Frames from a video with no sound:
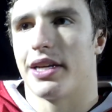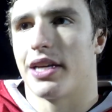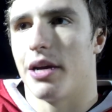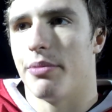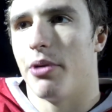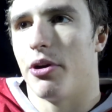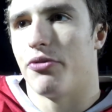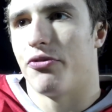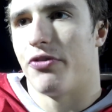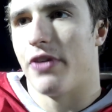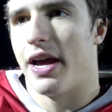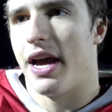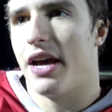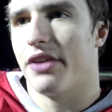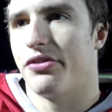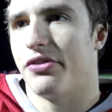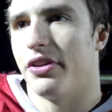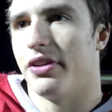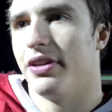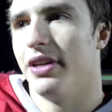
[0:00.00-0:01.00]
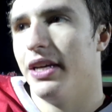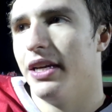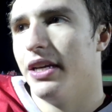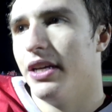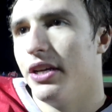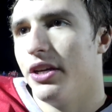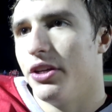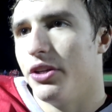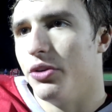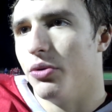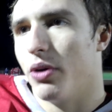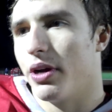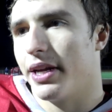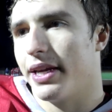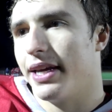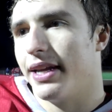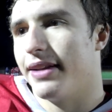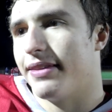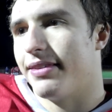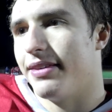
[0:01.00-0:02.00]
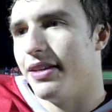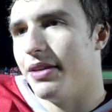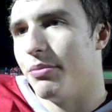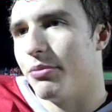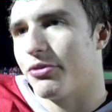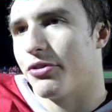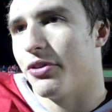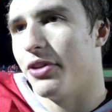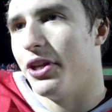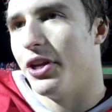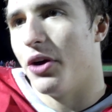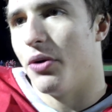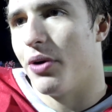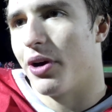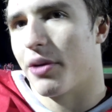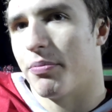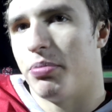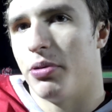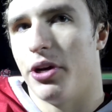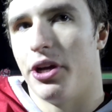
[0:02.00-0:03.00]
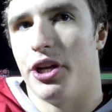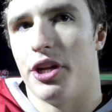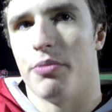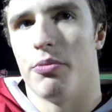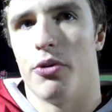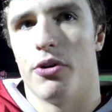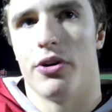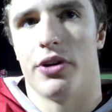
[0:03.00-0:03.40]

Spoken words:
come out fast, and you want to get a team so they don't want to play anymore,